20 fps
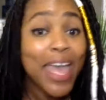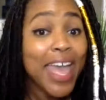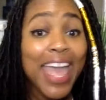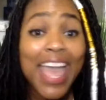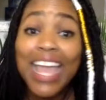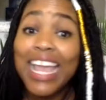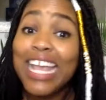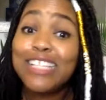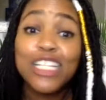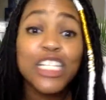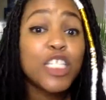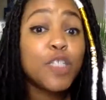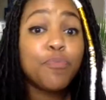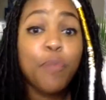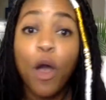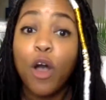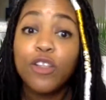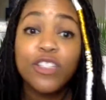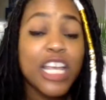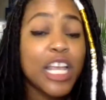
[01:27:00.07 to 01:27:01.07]
and he's
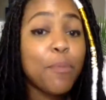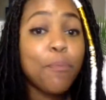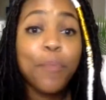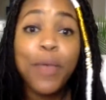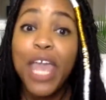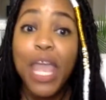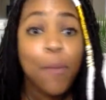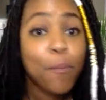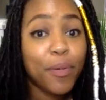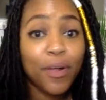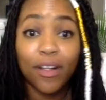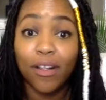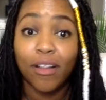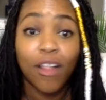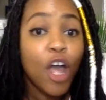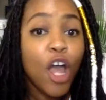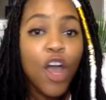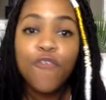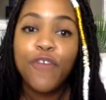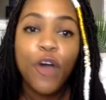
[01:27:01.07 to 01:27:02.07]
exposing people
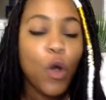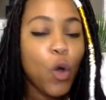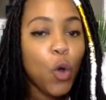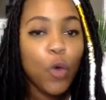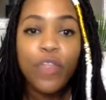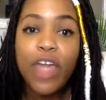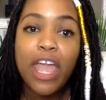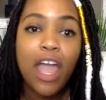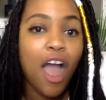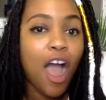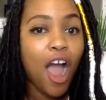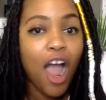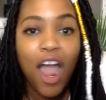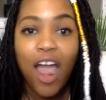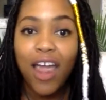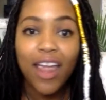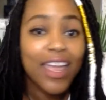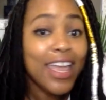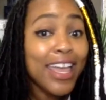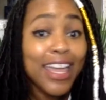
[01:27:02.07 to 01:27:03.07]
for who they
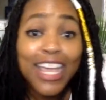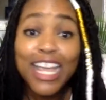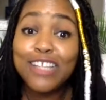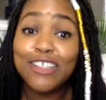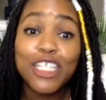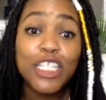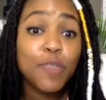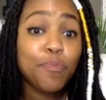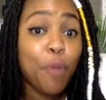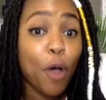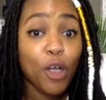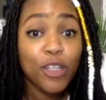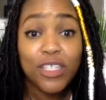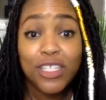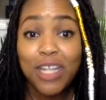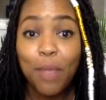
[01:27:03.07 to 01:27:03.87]
are. He's exposing the